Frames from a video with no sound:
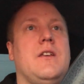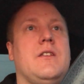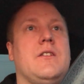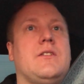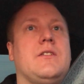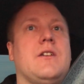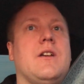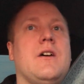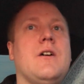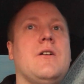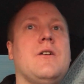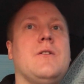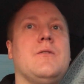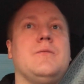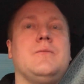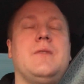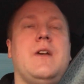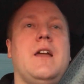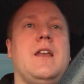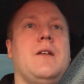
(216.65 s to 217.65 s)

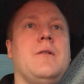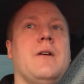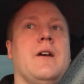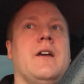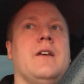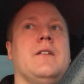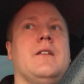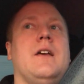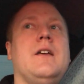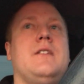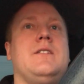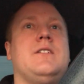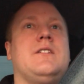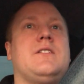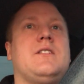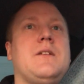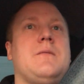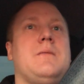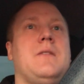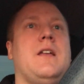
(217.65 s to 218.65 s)
So anyway,
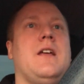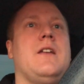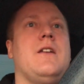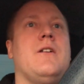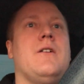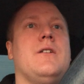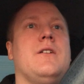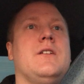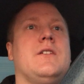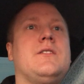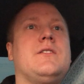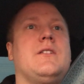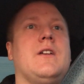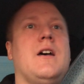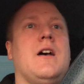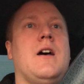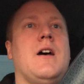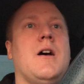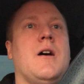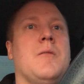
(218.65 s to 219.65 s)
just something I noticed.
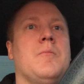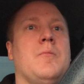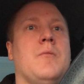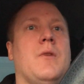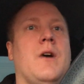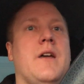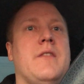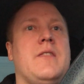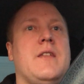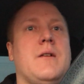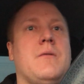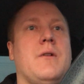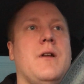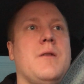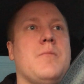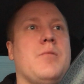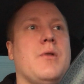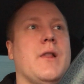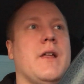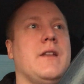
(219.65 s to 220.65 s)
I think what
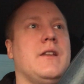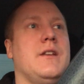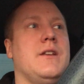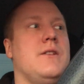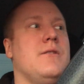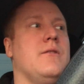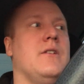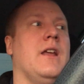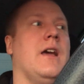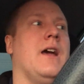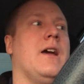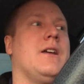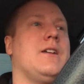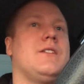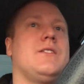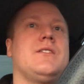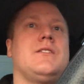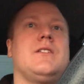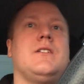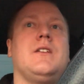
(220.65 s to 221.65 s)
I plan to do
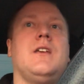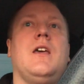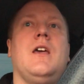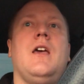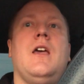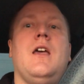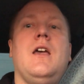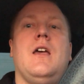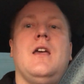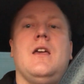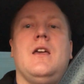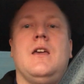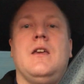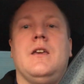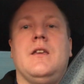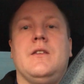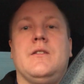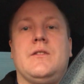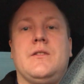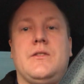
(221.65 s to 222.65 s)
next
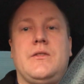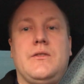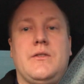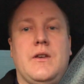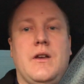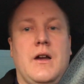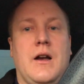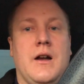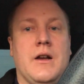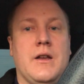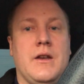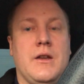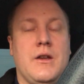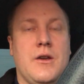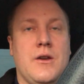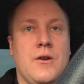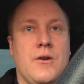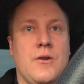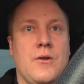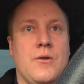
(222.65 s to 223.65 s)
is I'm gonna
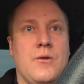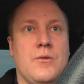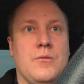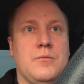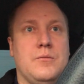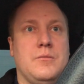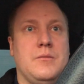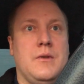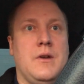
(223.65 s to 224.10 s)
go.